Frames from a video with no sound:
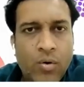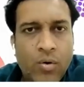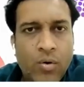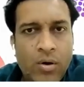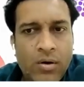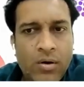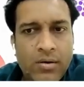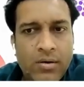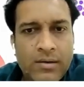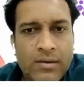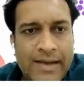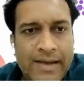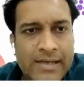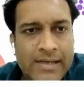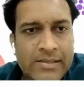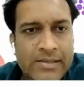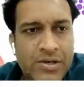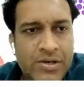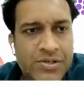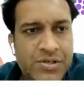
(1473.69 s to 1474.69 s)
old
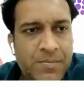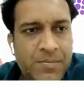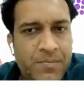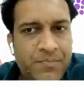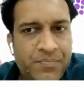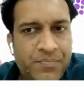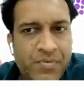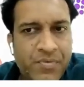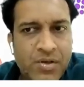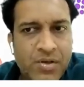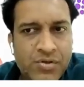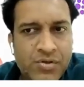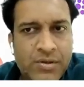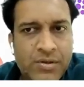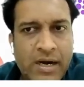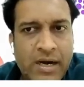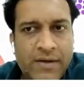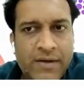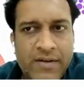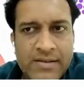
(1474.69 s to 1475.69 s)
tax regime.
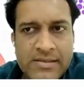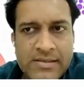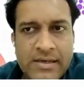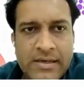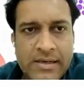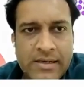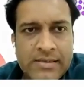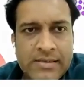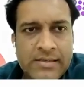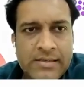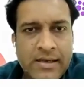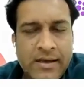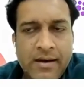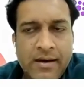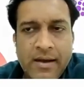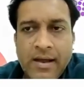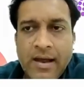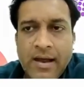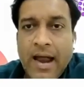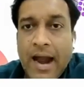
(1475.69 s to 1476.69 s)
So that facility is
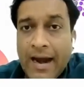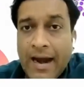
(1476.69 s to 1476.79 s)
there.